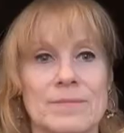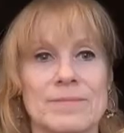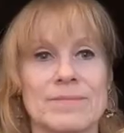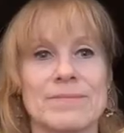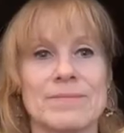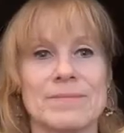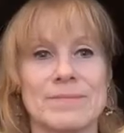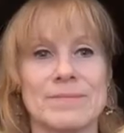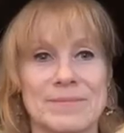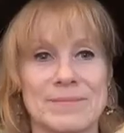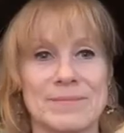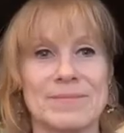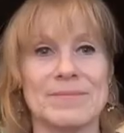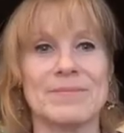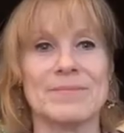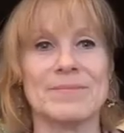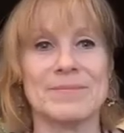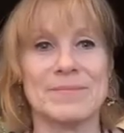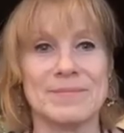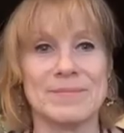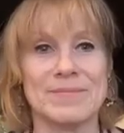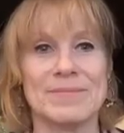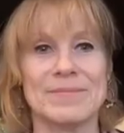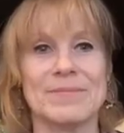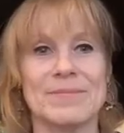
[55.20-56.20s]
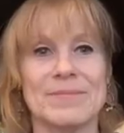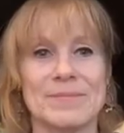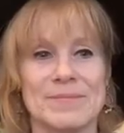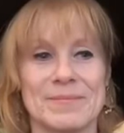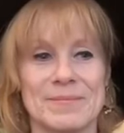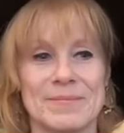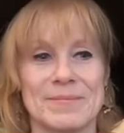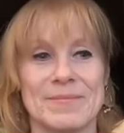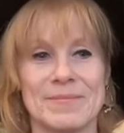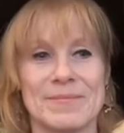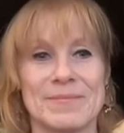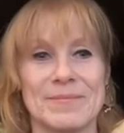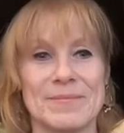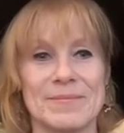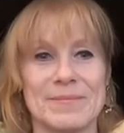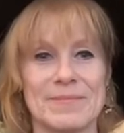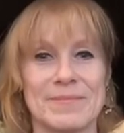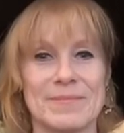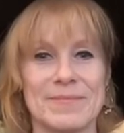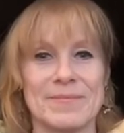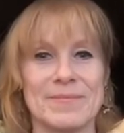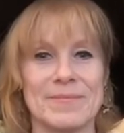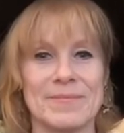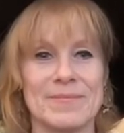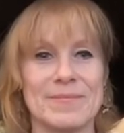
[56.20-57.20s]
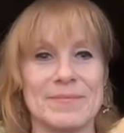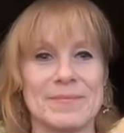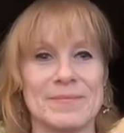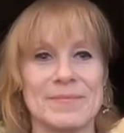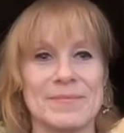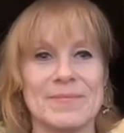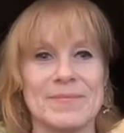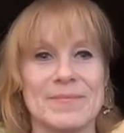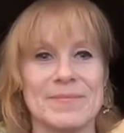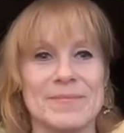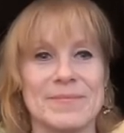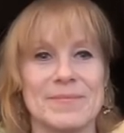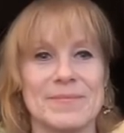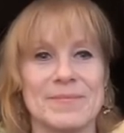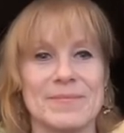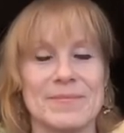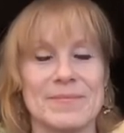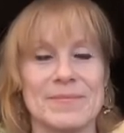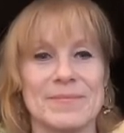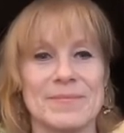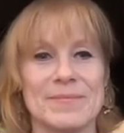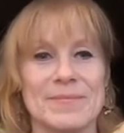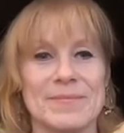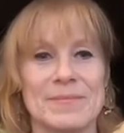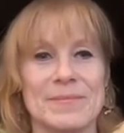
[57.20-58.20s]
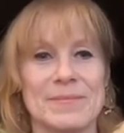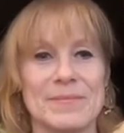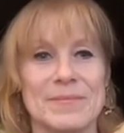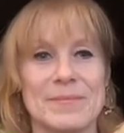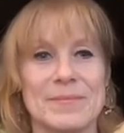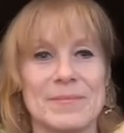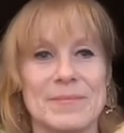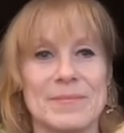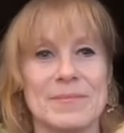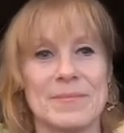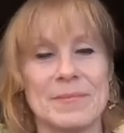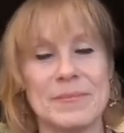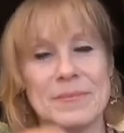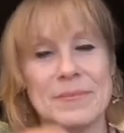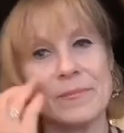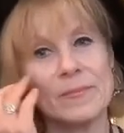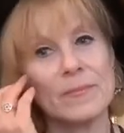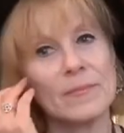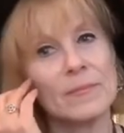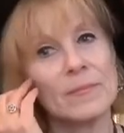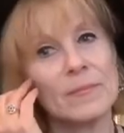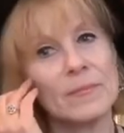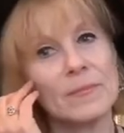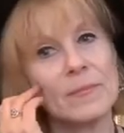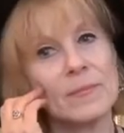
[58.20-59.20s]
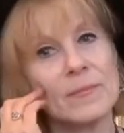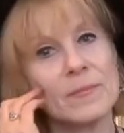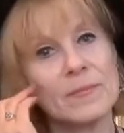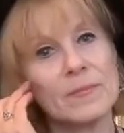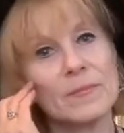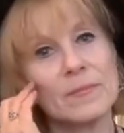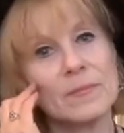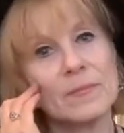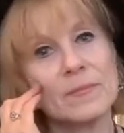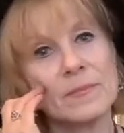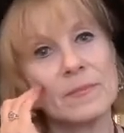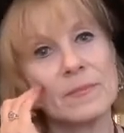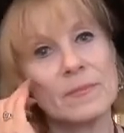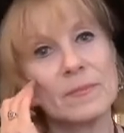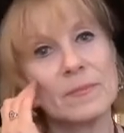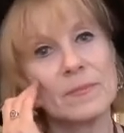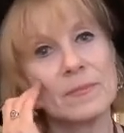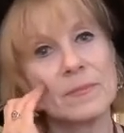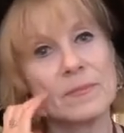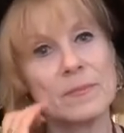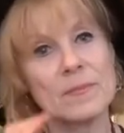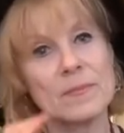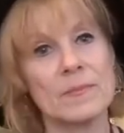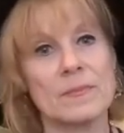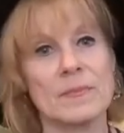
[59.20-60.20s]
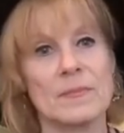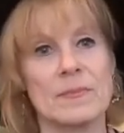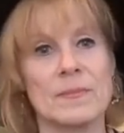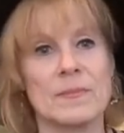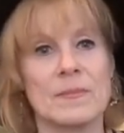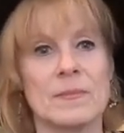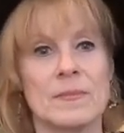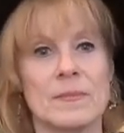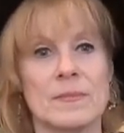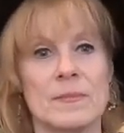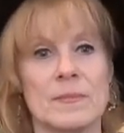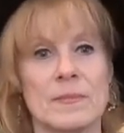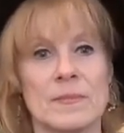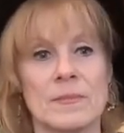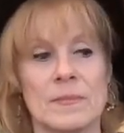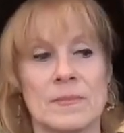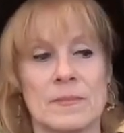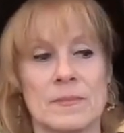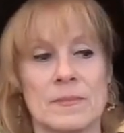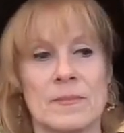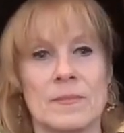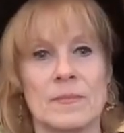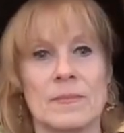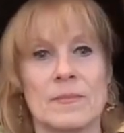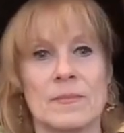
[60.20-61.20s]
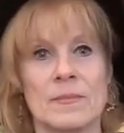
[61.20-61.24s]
(silent)